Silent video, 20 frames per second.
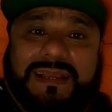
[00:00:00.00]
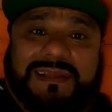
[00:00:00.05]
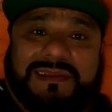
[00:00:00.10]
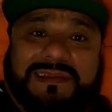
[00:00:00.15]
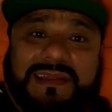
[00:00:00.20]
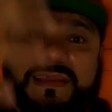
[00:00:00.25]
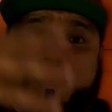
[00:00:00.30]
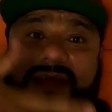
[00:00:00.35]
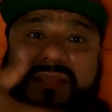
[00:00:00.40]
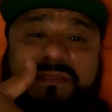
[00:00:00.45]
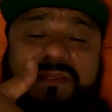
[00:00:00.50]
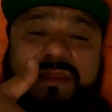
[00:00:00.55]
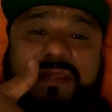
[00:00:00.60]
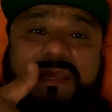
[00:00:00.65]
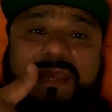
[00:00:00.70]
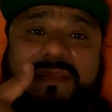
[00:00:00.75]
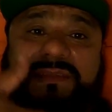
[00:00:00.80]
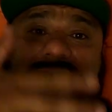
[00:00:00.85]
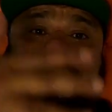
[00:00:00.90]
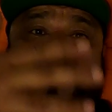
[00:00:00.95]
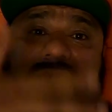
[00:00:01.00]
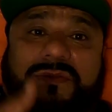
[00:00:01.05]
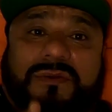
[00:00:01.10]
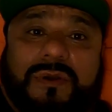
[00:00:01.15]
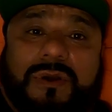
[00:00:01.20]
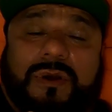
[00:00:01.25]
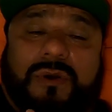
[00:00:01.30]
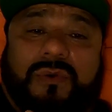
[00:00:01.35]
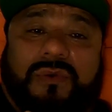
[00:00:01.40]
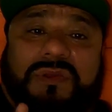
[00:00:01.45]
Like I said, nothing against the
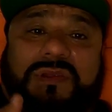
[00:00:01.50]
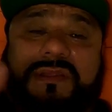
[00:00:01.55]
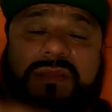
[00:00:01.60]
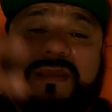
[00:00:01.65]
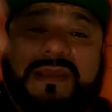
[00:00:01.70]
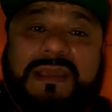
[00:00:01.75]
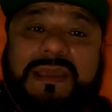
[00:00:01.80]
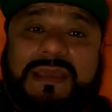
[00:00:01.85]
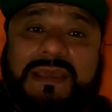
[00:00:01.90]
other host.